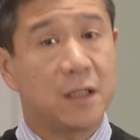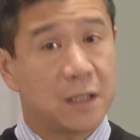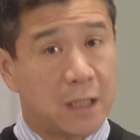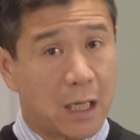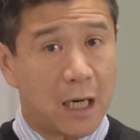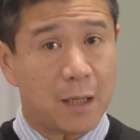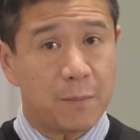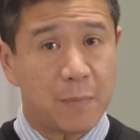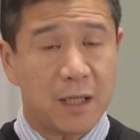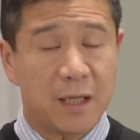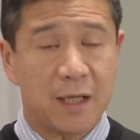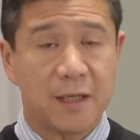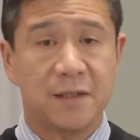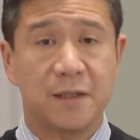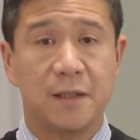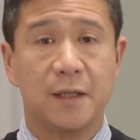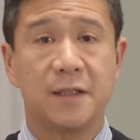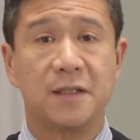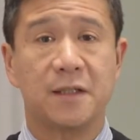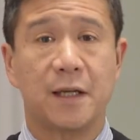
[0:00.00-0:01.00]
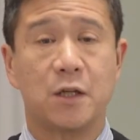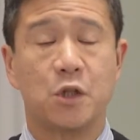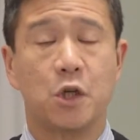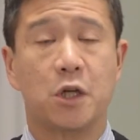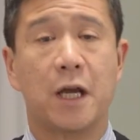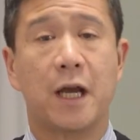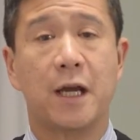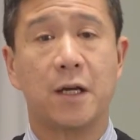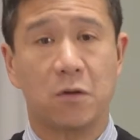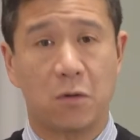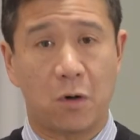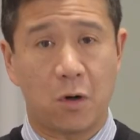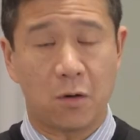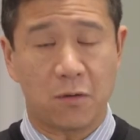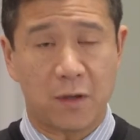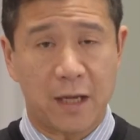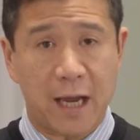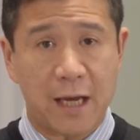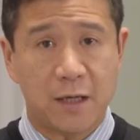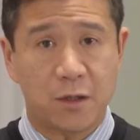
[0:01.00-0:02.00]
diabetes nurse educator,
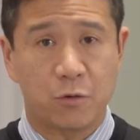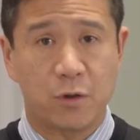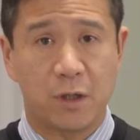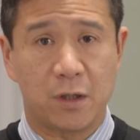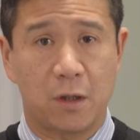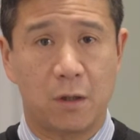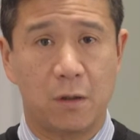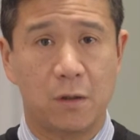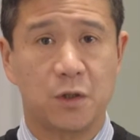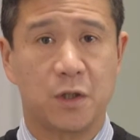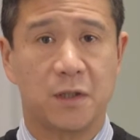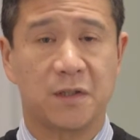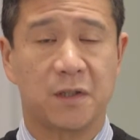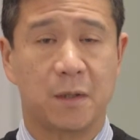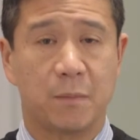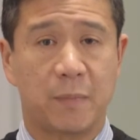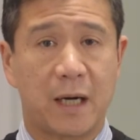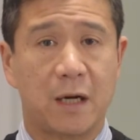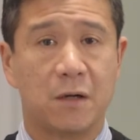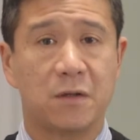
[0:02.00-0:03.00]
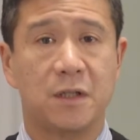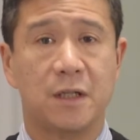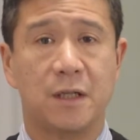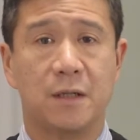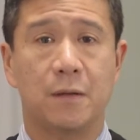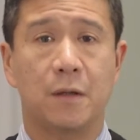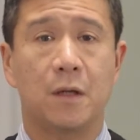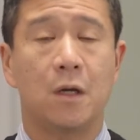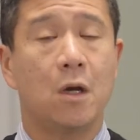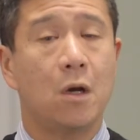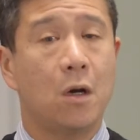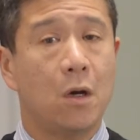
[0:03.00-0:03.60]
or their endocrinologist about it.